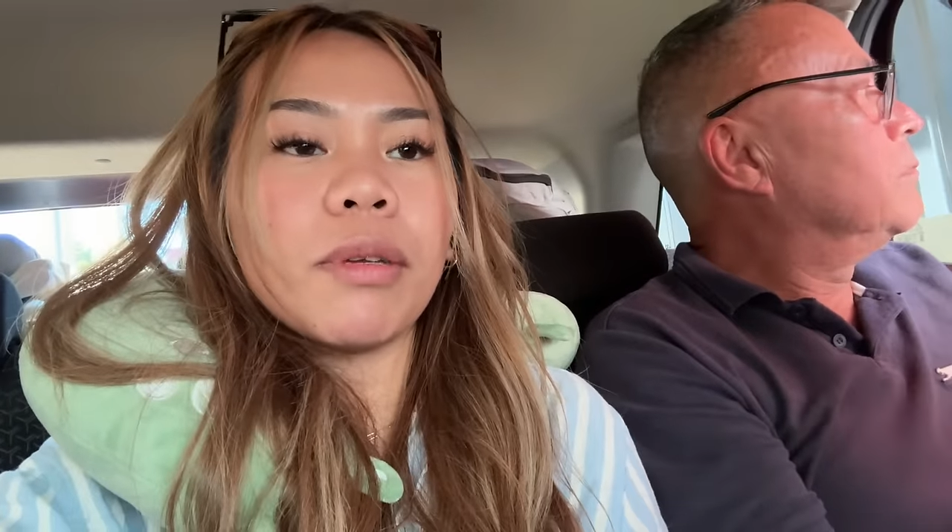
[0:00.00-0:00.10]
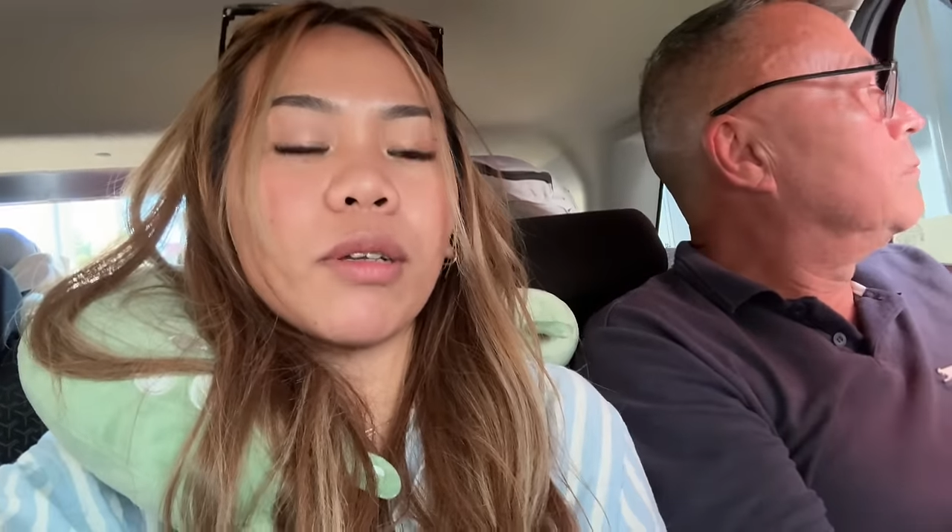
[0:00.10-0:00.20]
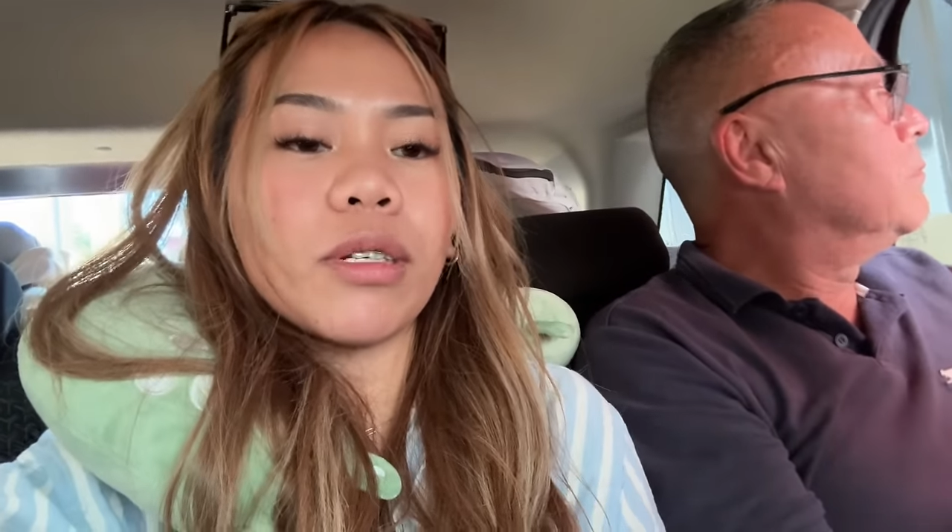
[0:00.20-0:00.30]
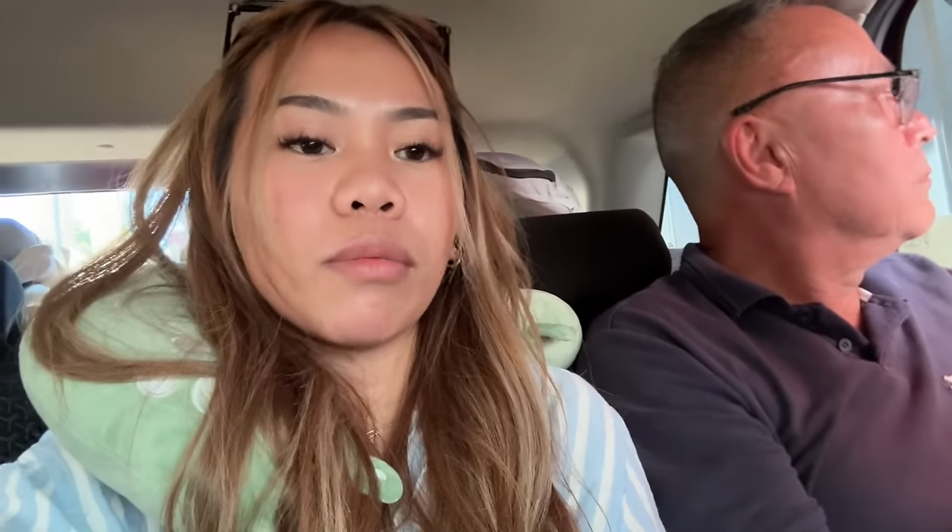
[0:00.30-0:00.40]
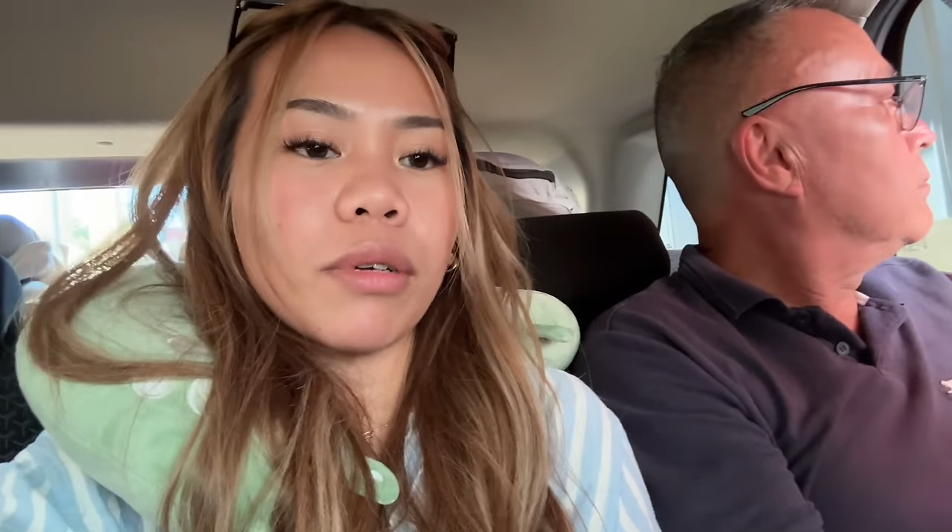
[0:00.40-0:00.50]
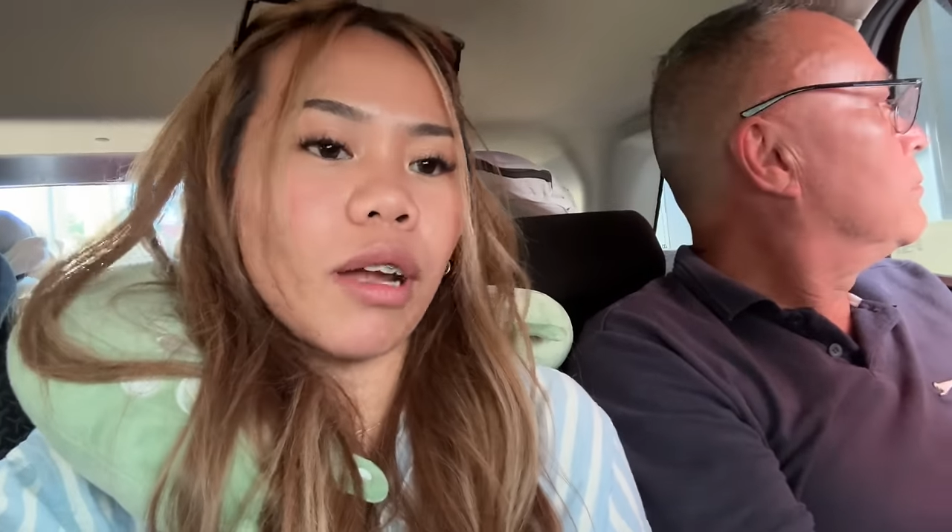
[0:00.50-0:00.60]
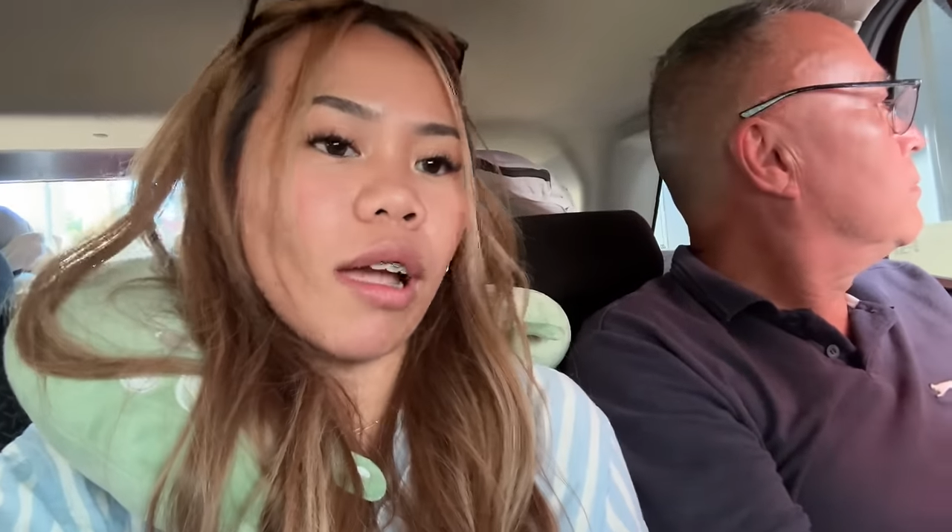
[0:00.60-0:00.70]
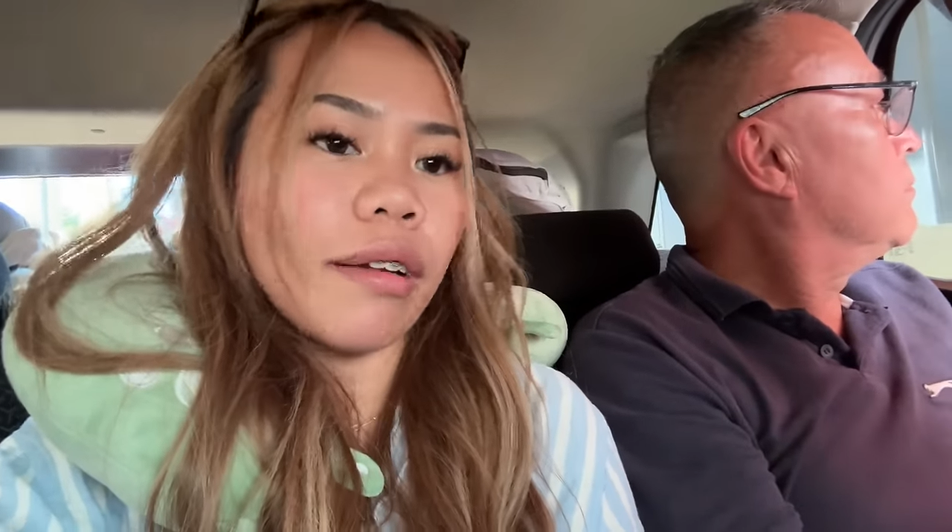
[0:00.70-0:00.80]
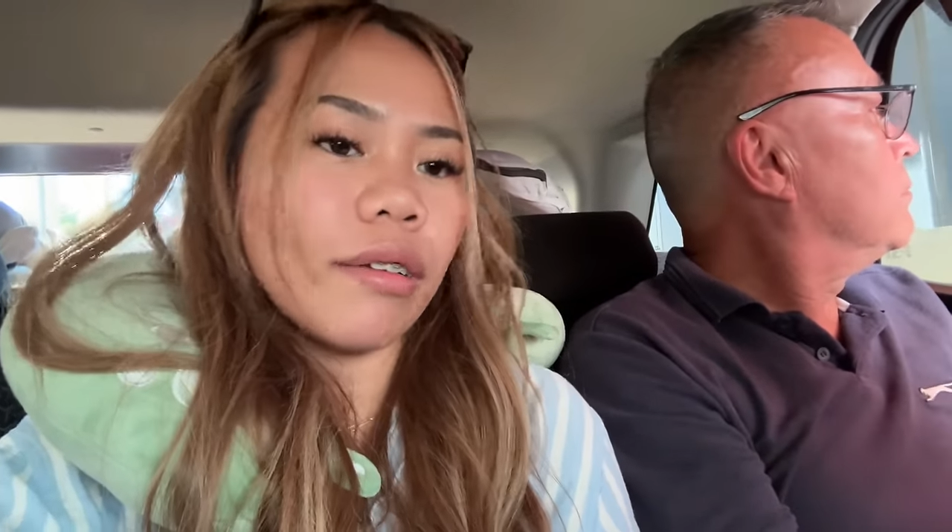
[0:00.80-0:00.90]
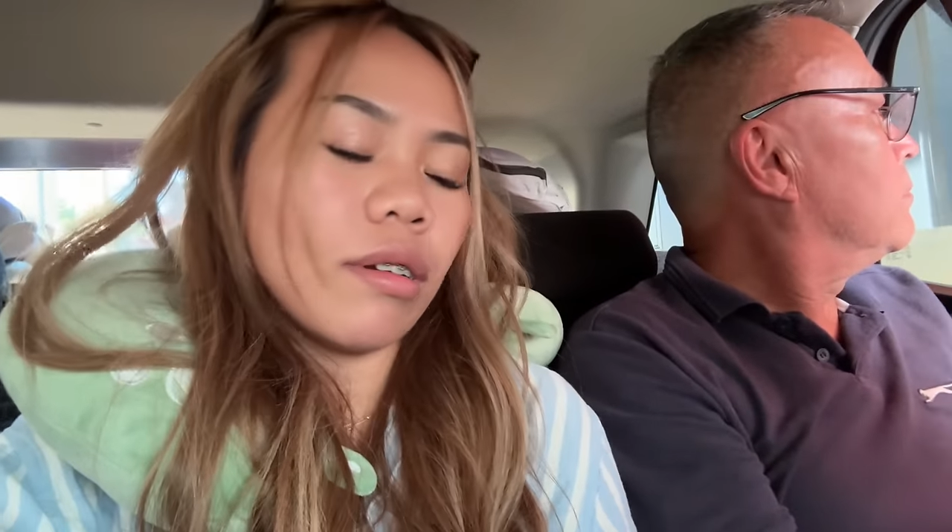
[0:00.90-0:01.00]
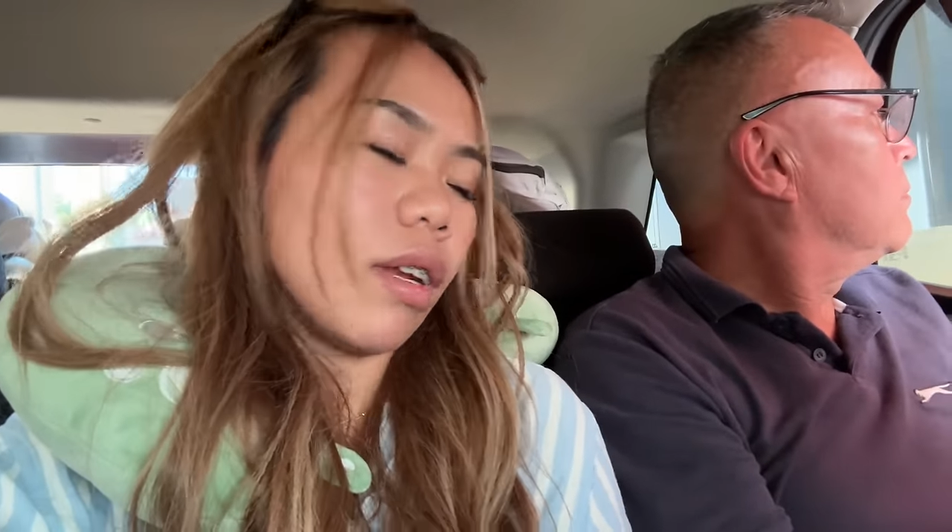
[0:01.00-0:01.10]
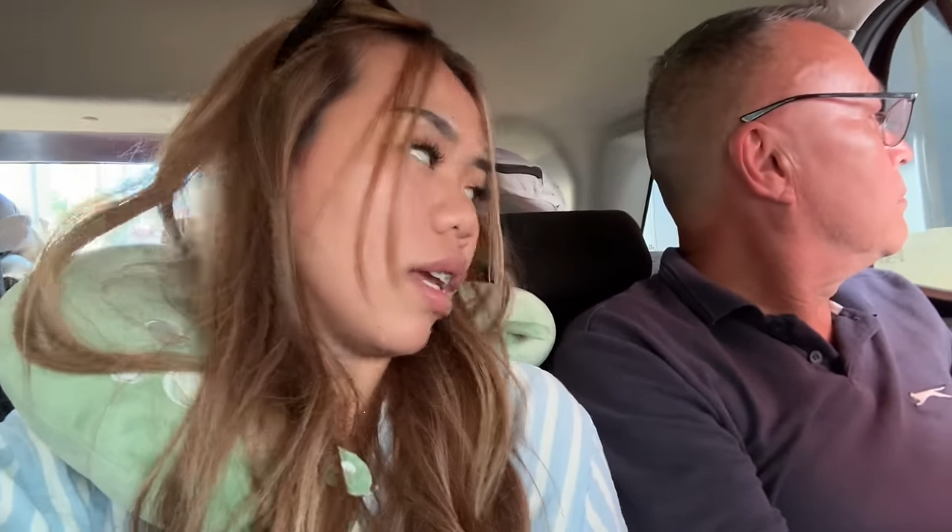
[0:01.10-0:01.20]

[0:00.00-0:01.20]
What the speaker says: because we're hungry.